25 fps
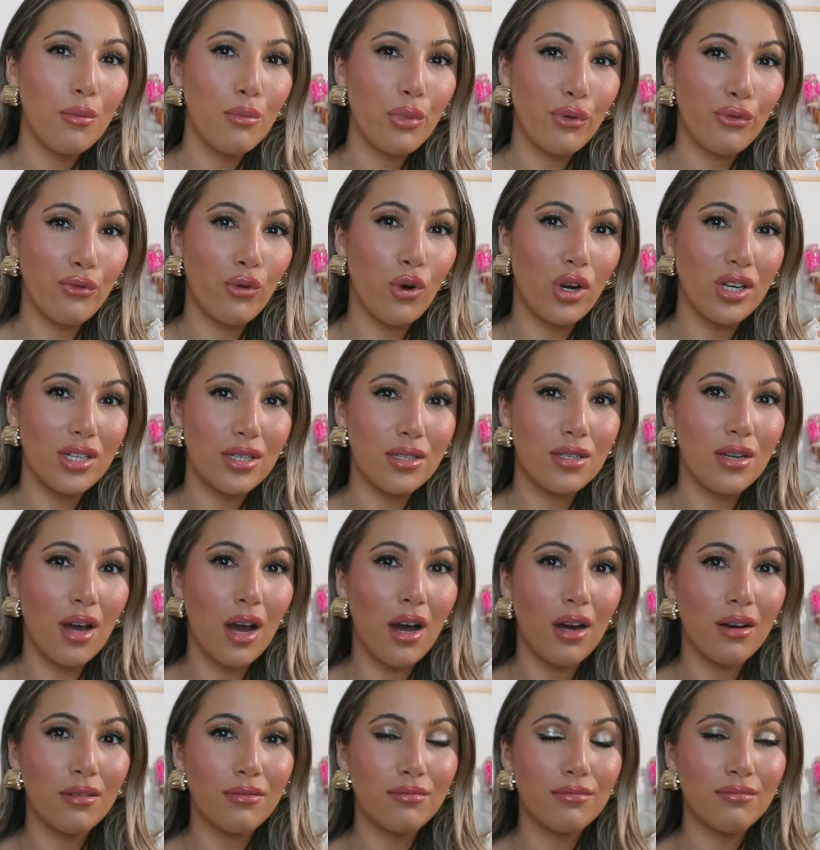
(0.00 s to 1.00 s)
before I
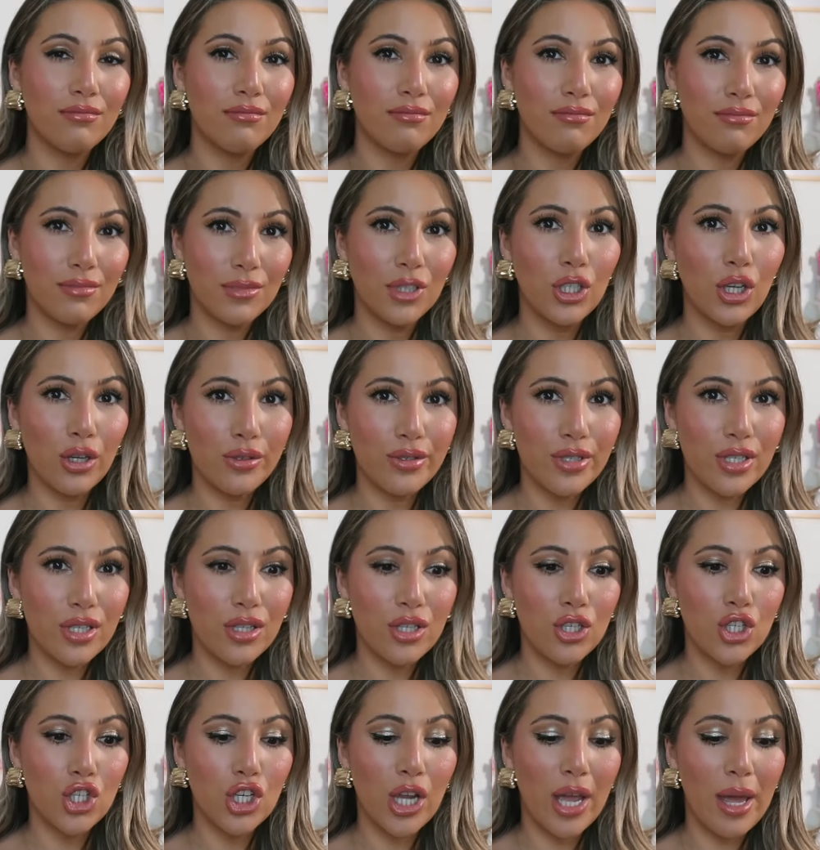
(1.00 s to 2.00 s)
start going
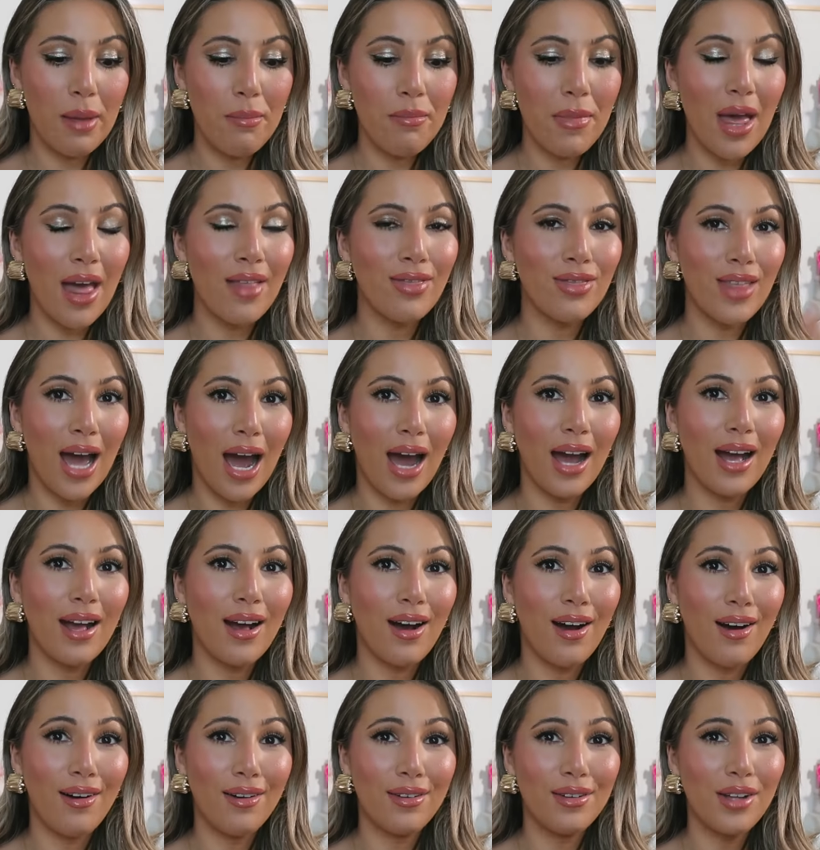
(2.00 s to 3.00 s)
to the gym. And that,
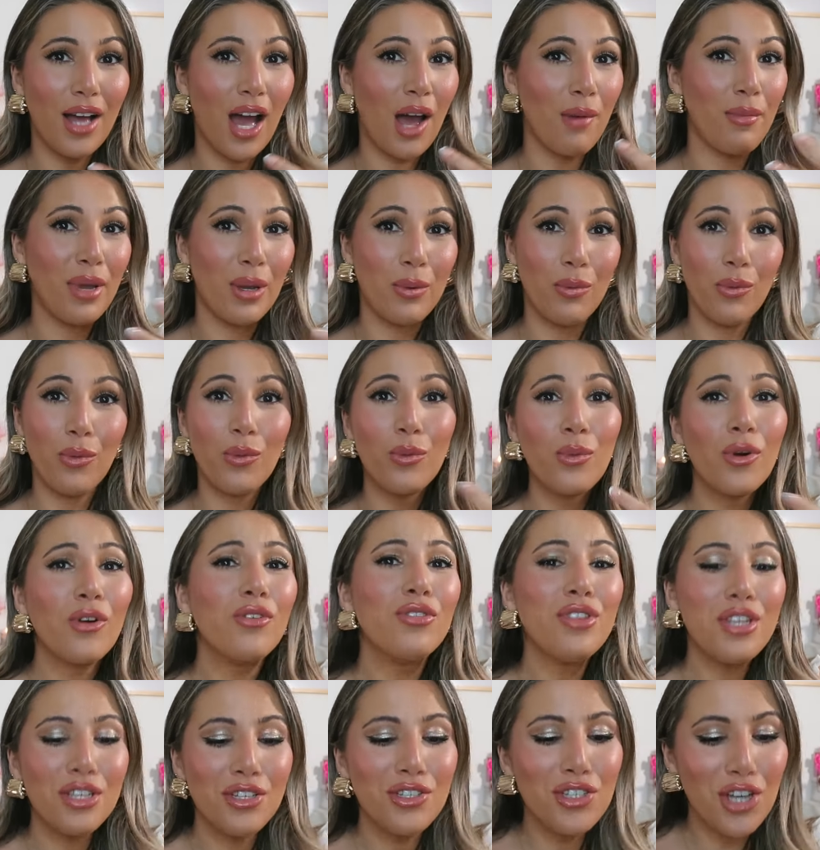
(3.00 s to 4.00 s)
I mean, we're
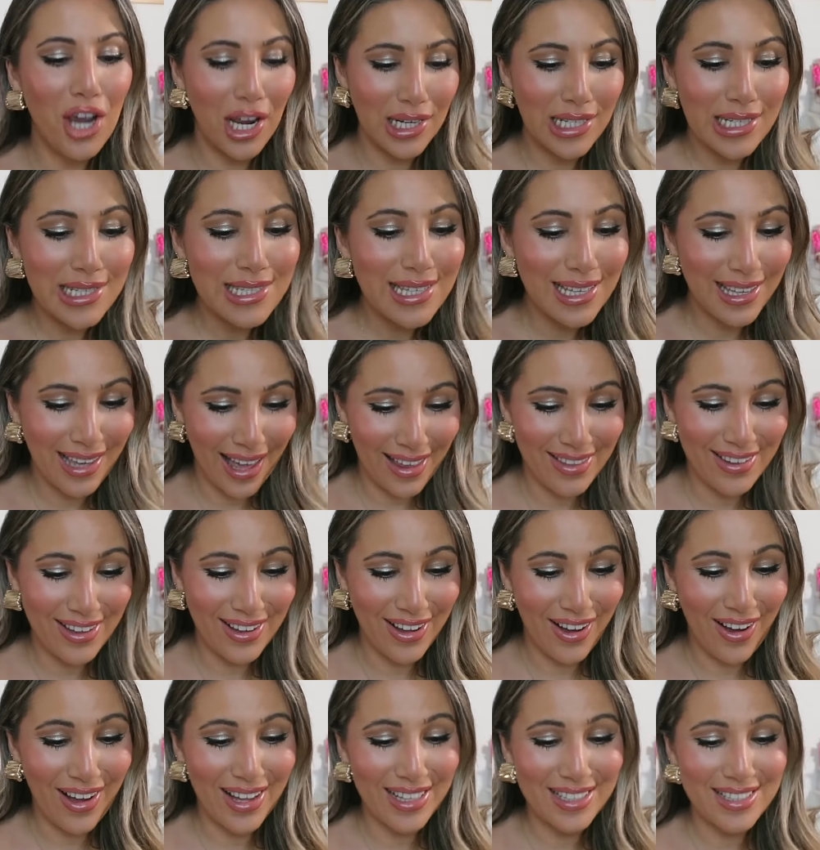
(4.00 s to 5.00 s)
on this journey together,
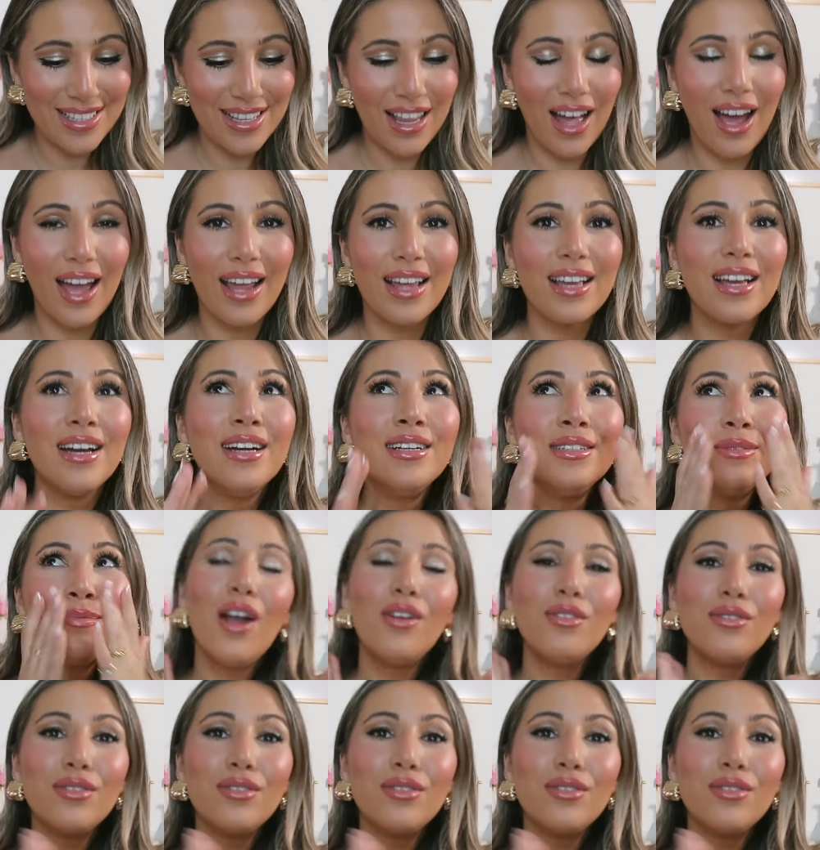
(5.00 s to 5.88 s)
guys. Like, I